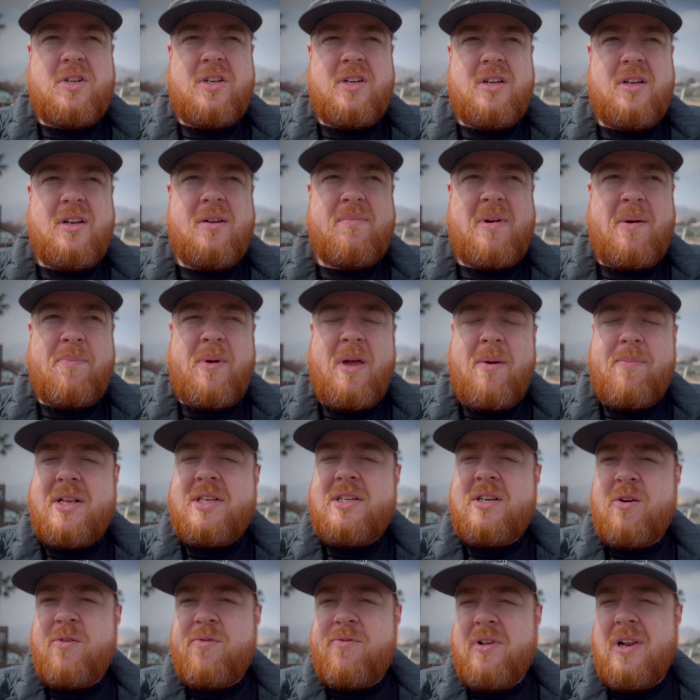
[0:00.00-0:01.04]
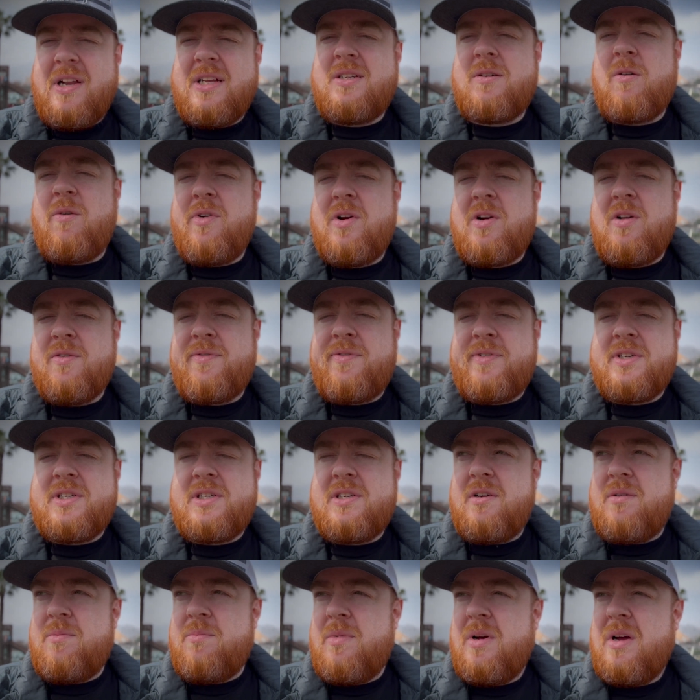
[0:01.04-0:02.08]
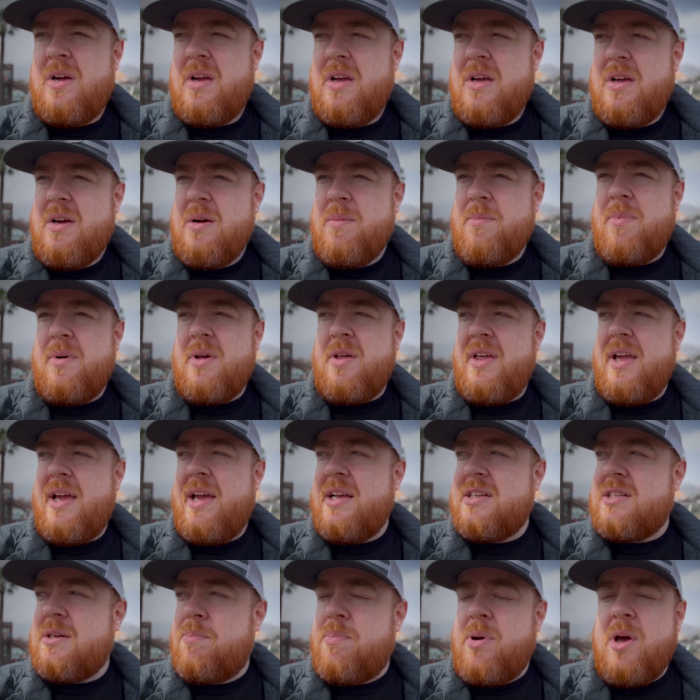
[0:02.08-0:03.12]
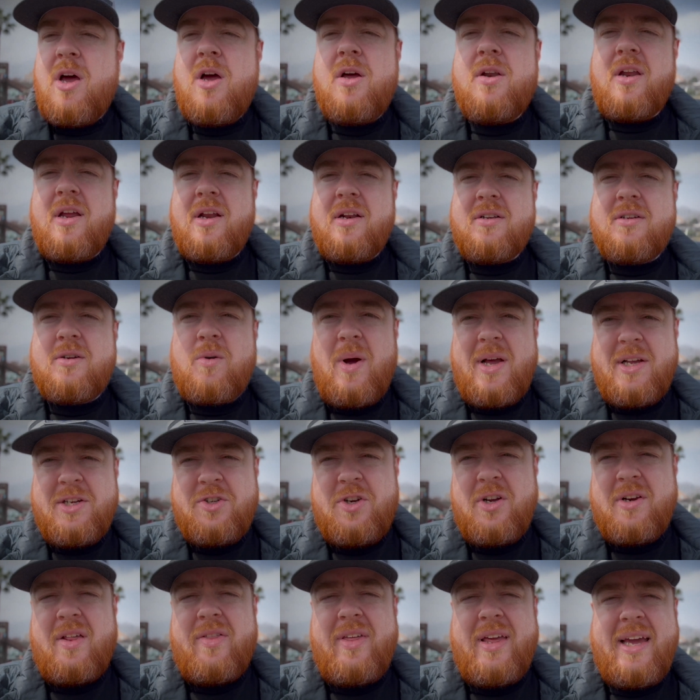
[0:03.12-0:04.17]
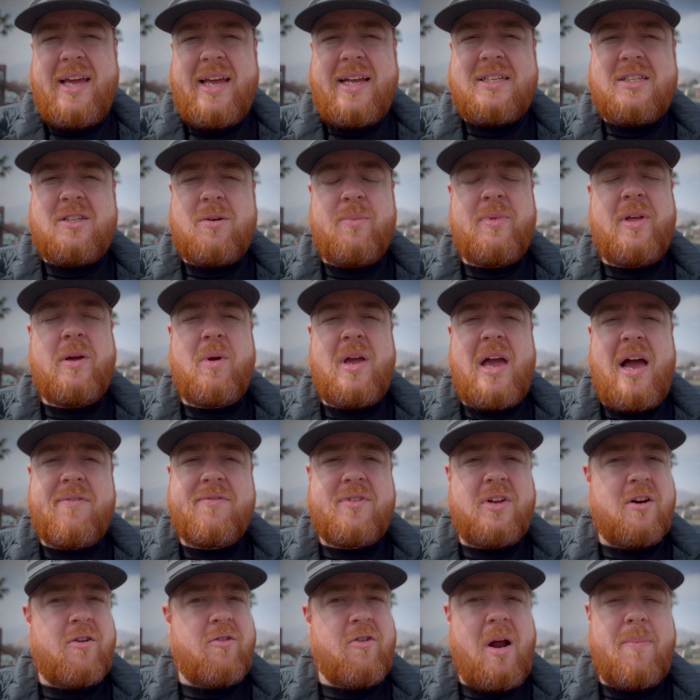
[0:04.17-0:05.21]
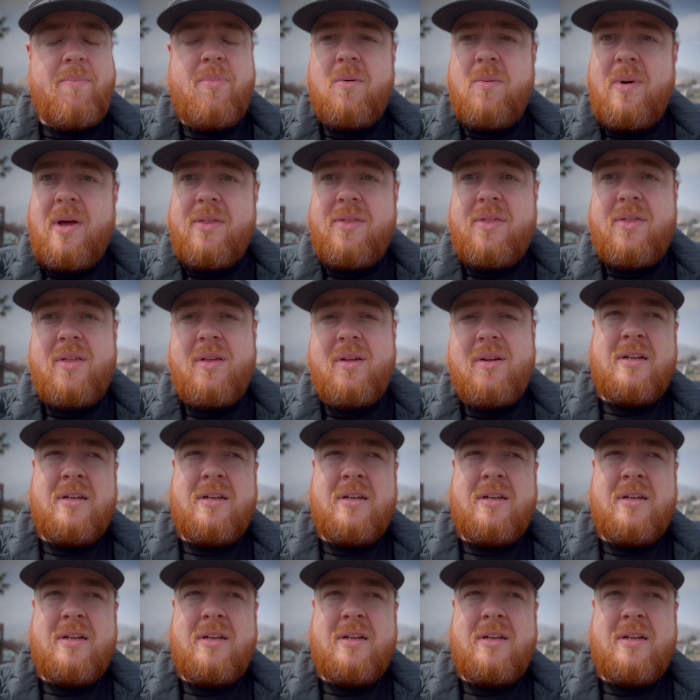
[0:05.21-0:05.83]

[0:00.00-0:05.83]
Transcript: It might be a bit too philosophical for some, but I think it's a pertinent question. I think it's something we have to grapple with.